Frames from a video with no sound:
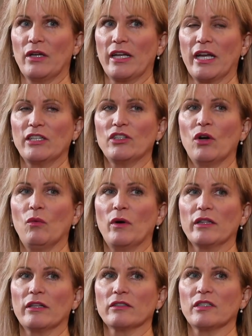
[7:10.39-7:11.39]
And I don't
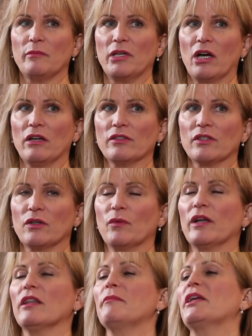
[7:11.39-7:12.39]
want there to be also,
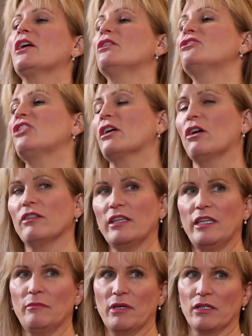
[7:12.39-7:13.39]
well, let me go check all the
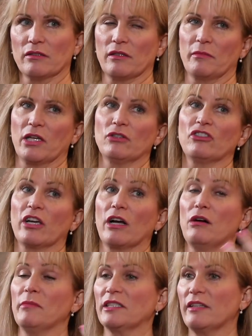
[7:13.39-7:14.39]
emails. Let me go check
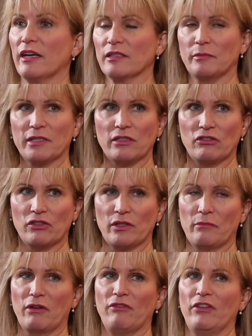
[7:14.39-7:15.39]
all my text messages
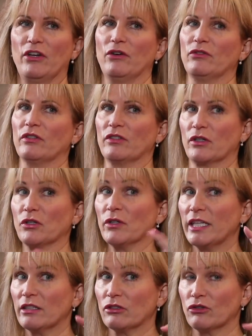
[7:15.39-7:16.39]
on my phone. To
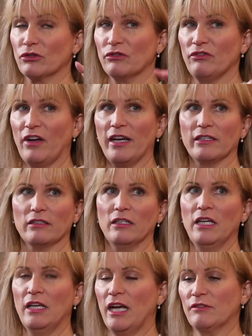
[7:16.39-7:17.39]
create the true file,
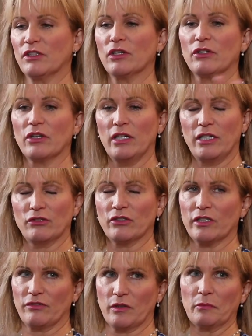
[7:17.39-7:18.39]
I have to go to
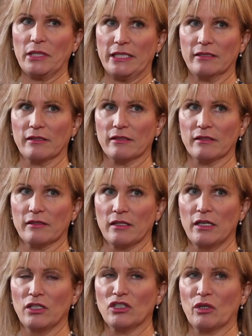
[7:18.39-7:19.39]
100 different places
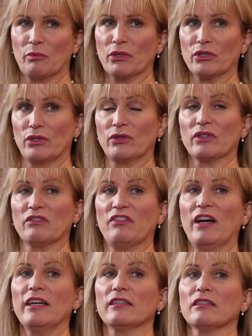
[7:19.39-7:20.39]
to produce a
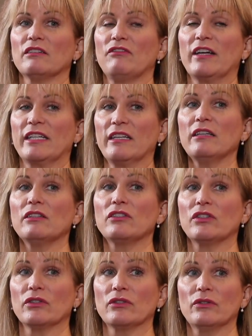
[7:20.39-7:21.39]
file if I needed
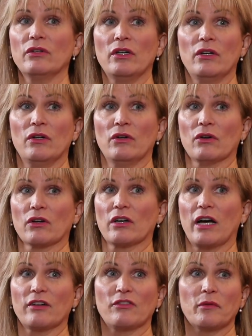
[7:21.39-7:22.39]
to. Or
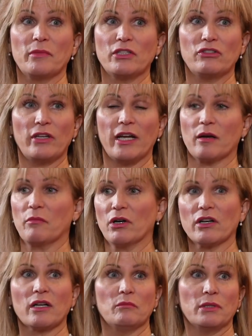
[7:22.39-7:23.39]
God forbid you had a
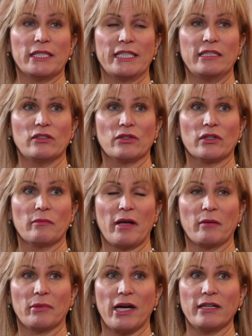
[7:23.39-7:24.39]
bar complaint or a
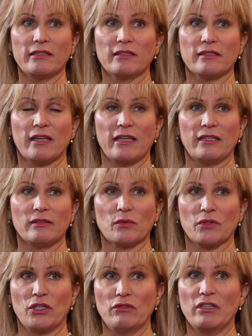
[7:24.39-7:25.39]
malpractice case
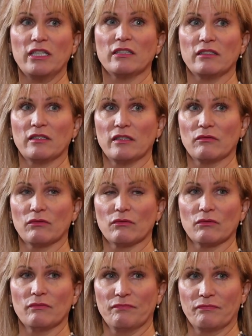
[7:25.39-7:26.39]
where you needed to
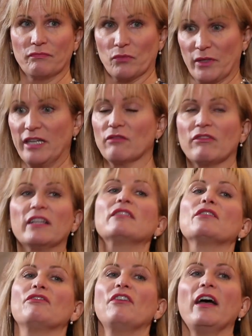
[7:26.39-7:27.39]

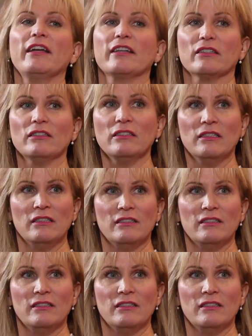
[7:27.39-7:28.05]
reinvent the file.